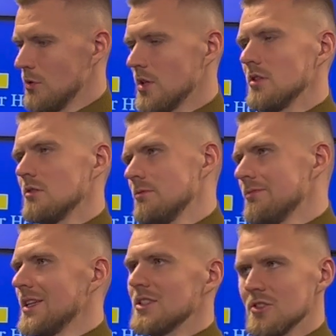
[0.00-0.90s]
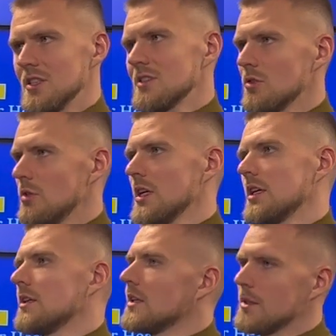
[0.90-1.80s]
want to get to this quick
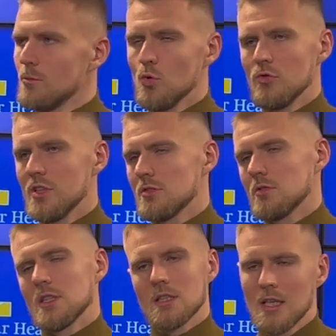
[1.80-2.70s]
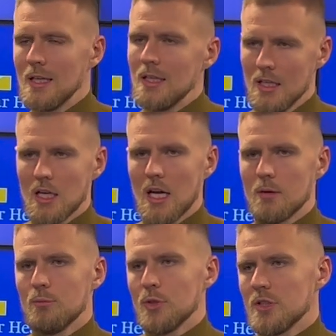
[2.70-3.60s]
and move this way. Kind
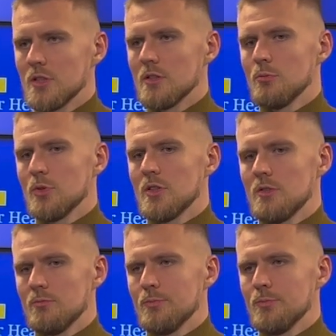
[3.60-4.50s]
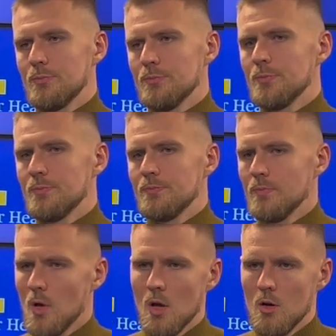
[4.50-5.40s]
of put the put
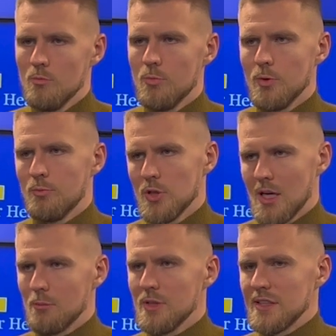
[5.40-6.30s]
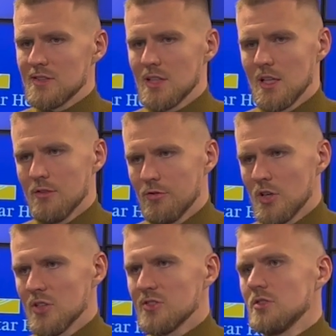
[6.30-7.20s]
put, put like a play style for
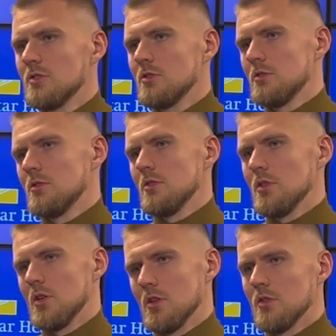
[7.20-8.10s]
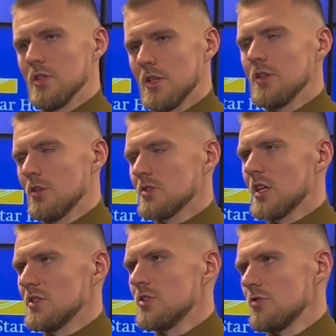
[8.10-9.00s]
us, you know, in, in those kind
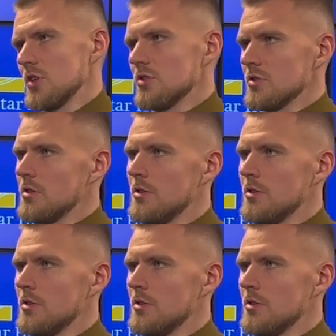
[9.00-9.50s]
of situations.